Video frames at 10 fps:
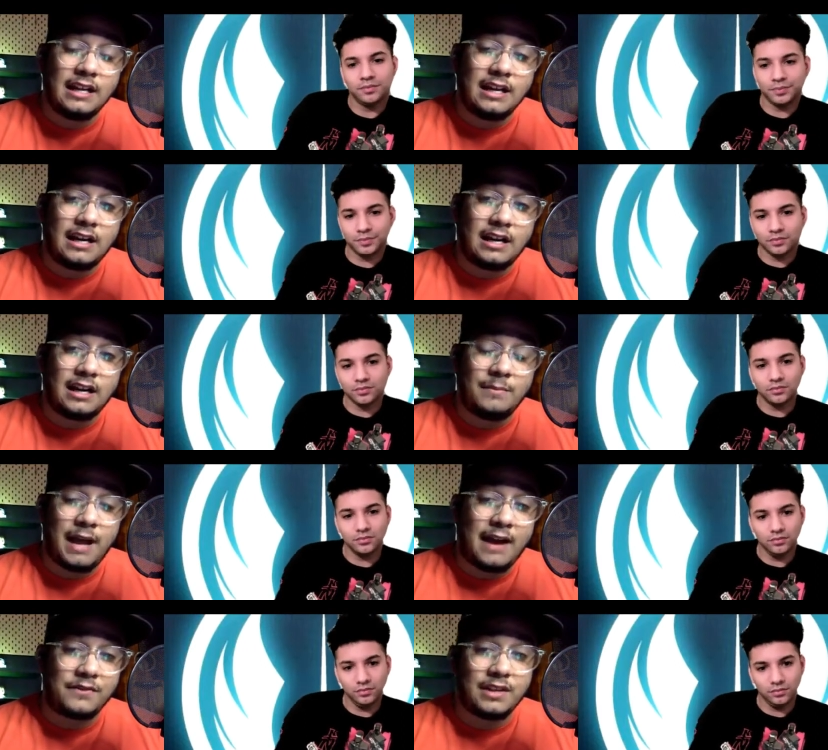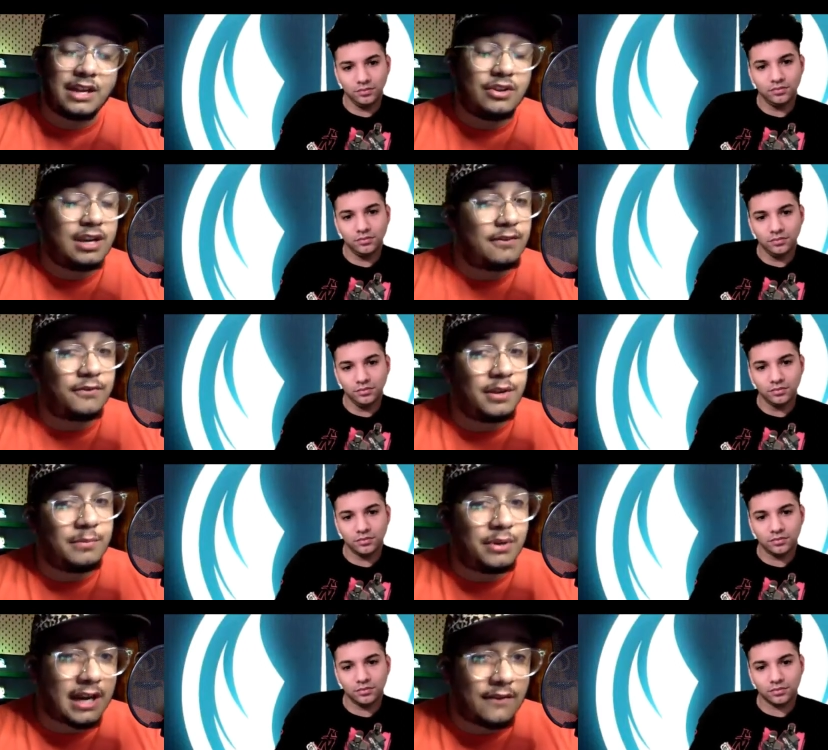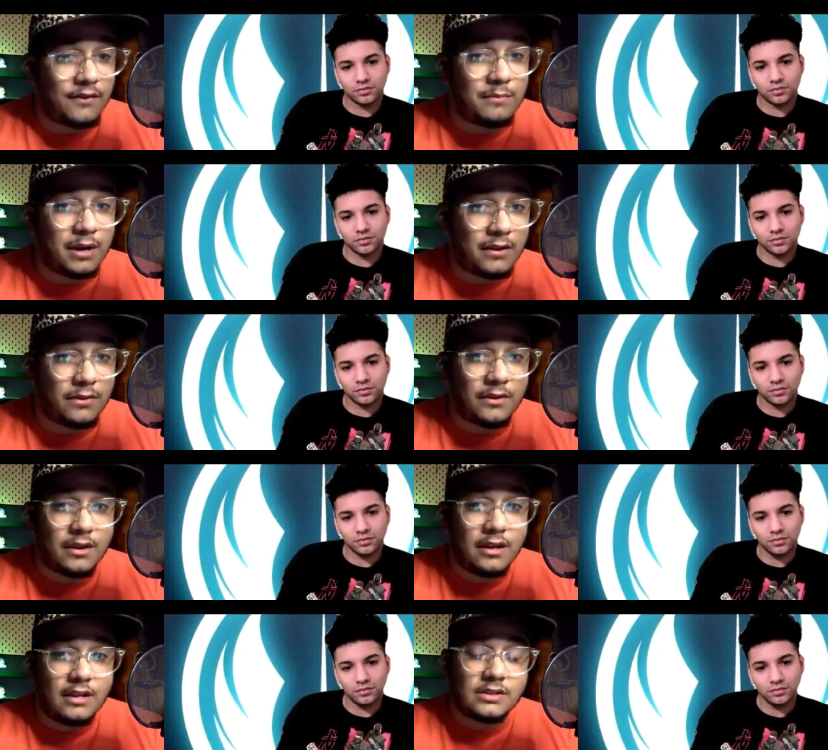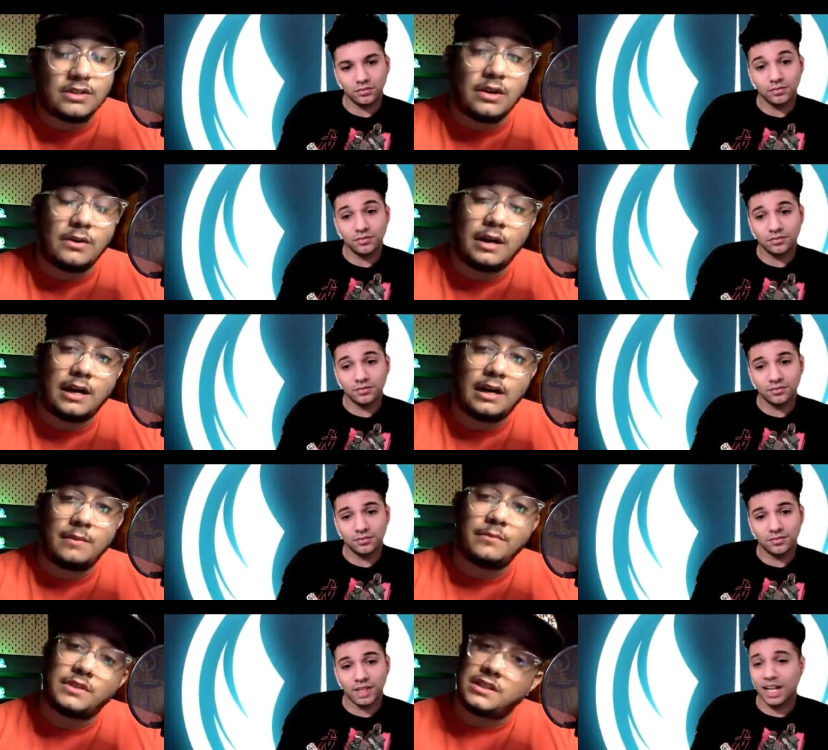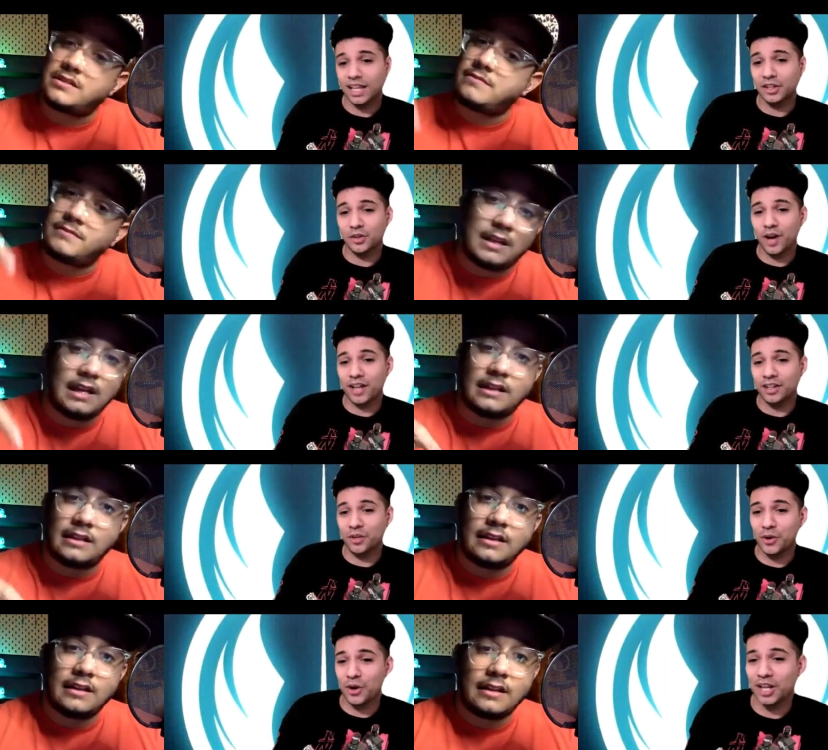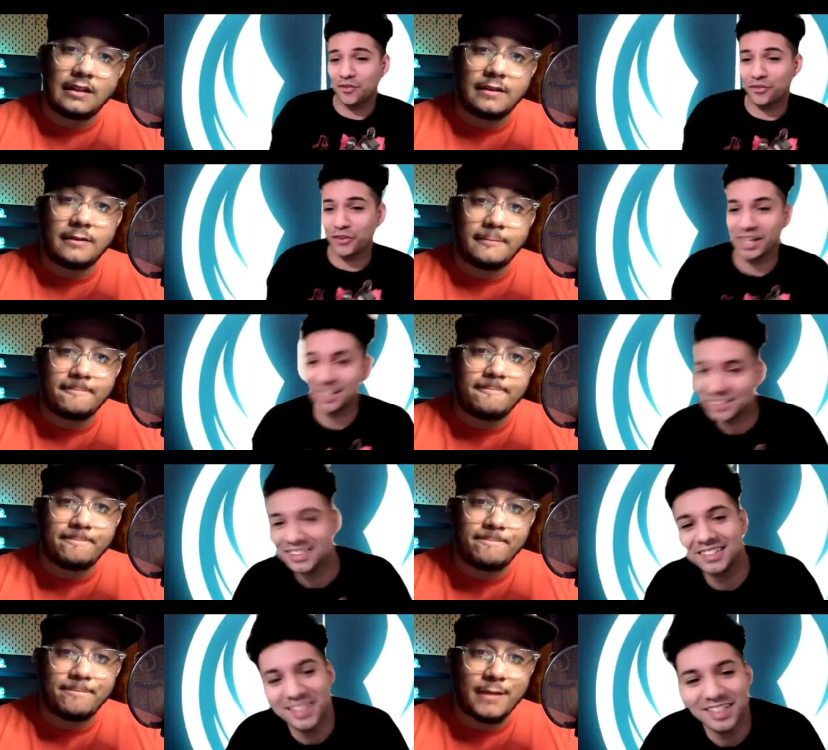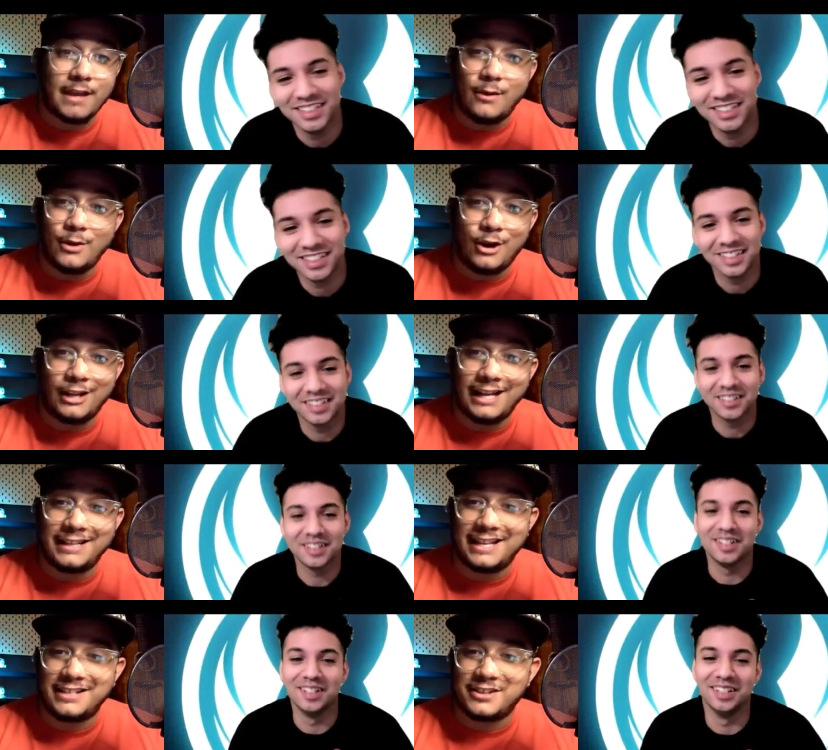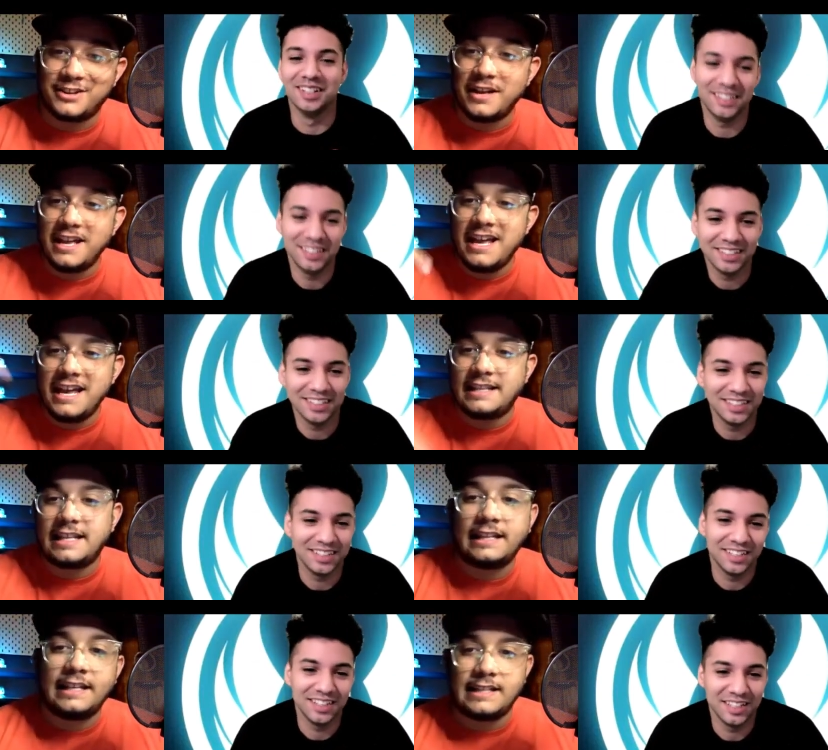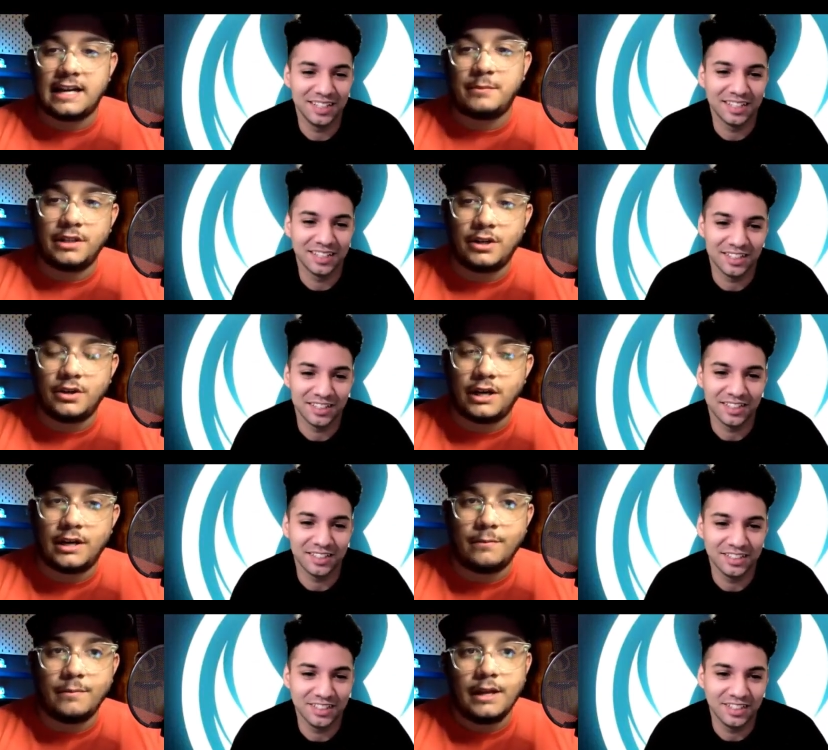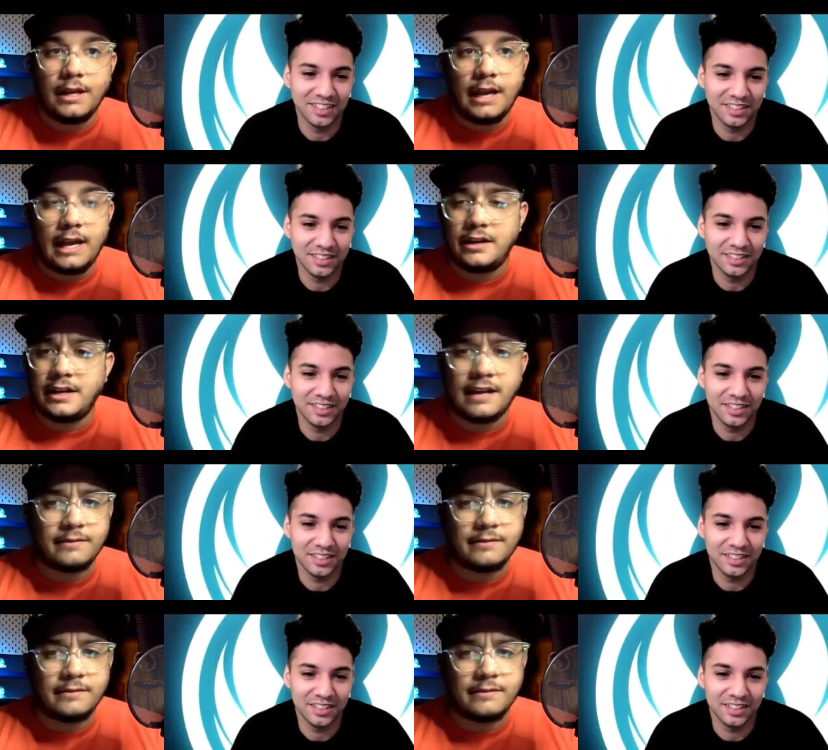Speaker 1: um, after that, you get a free book every month. So um, just. I, like the, I think we all like free. Yeah, we all like that. So hit that link down below. Um, and again,